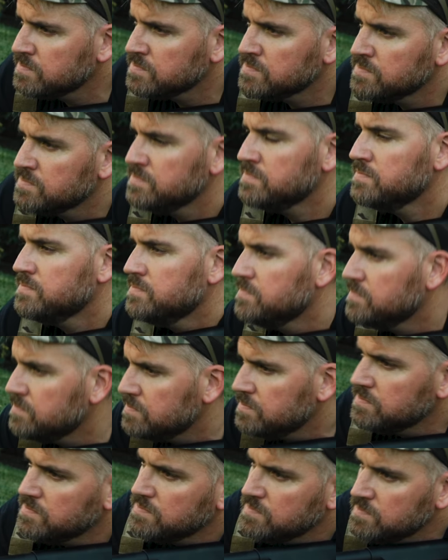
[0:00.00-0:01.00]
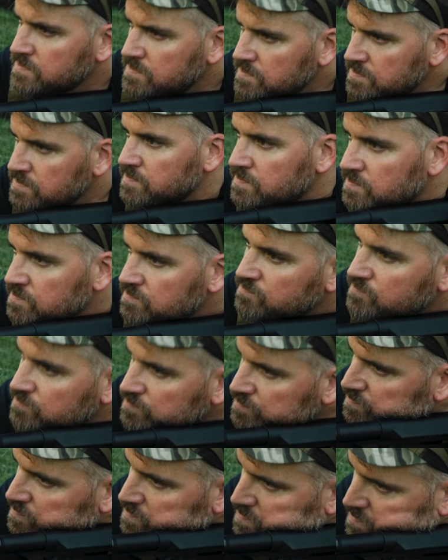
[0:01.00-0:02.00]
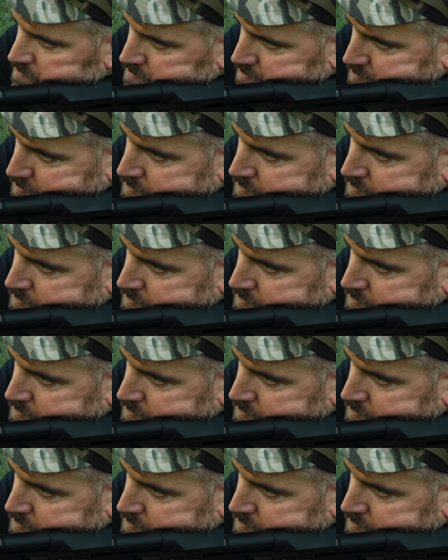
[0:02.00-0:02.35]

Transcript: So here, I'm doing my best to